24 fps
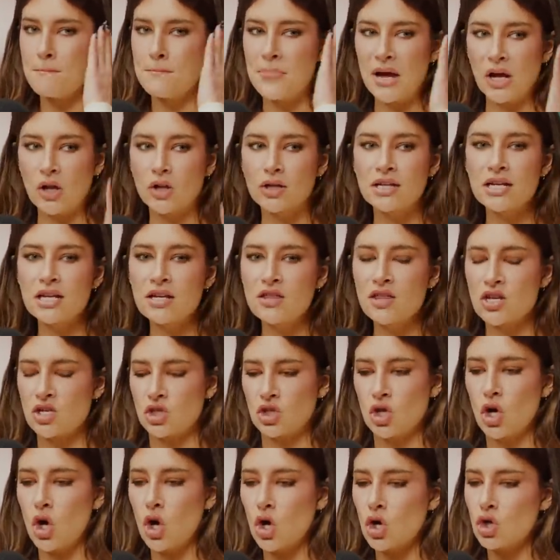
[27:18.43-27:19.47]
building
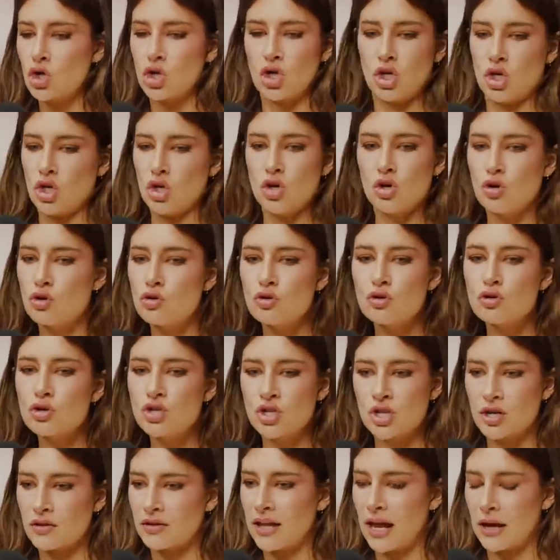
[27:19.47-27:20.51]
this
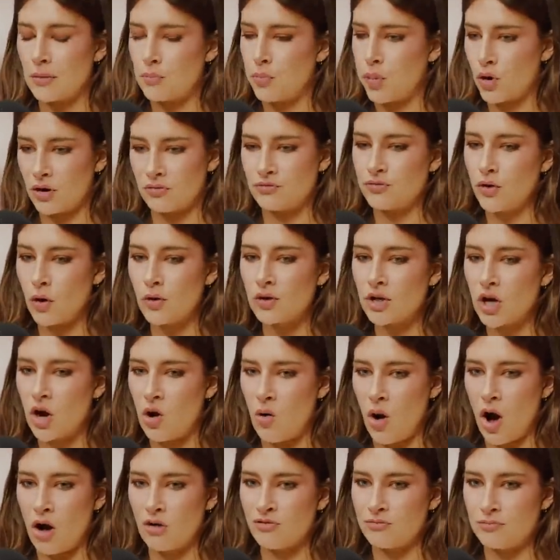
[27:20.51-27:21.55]
huge like
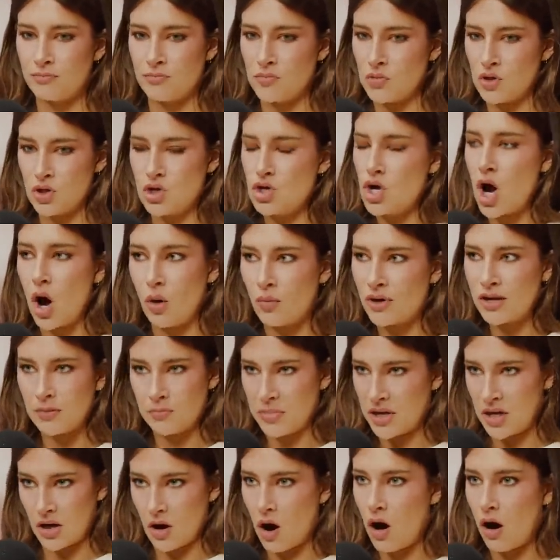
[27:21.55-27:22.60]
portfolio off knowing
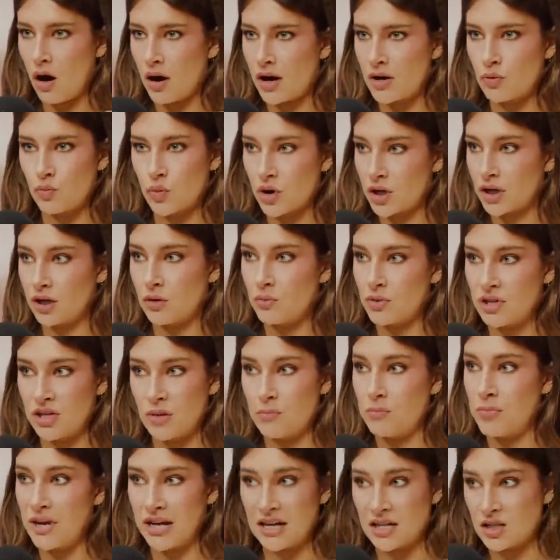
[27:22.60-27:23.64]
PR and working mm. with the
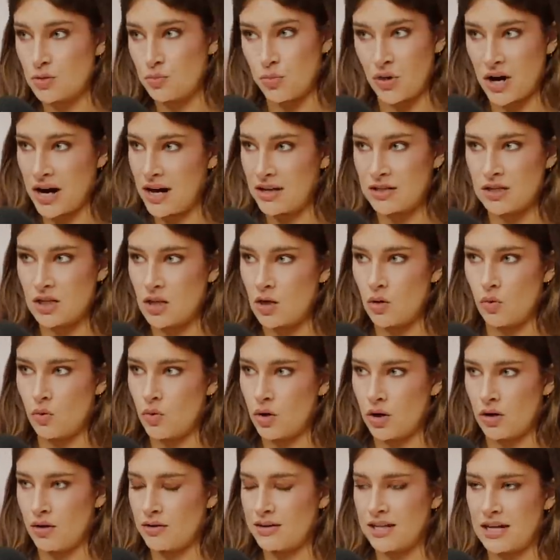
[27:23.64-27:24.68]
biggest brands in the
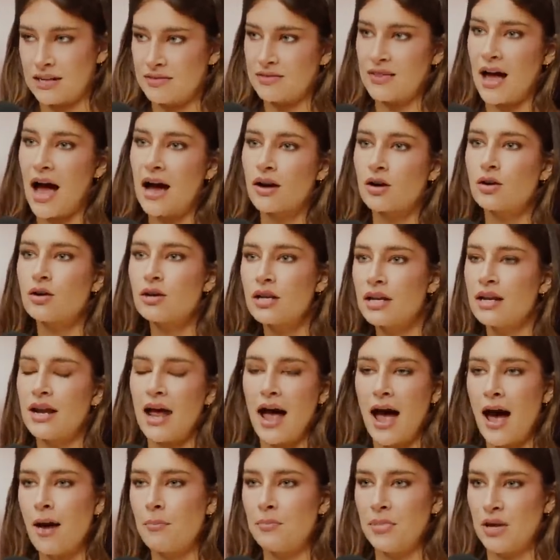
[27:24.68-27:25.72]
world. Mm -hmm. Like mm-hmm. that couldn't
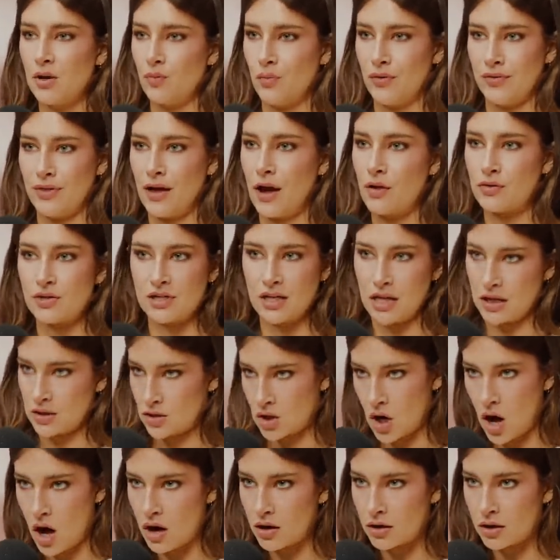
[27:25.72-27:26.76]
happen without
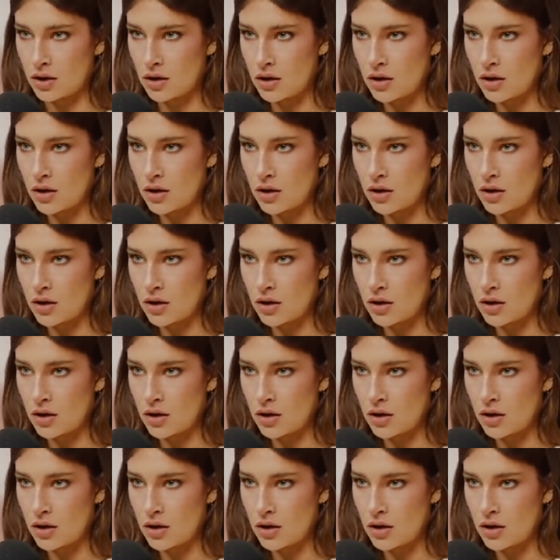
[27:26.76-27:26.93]
TikTok.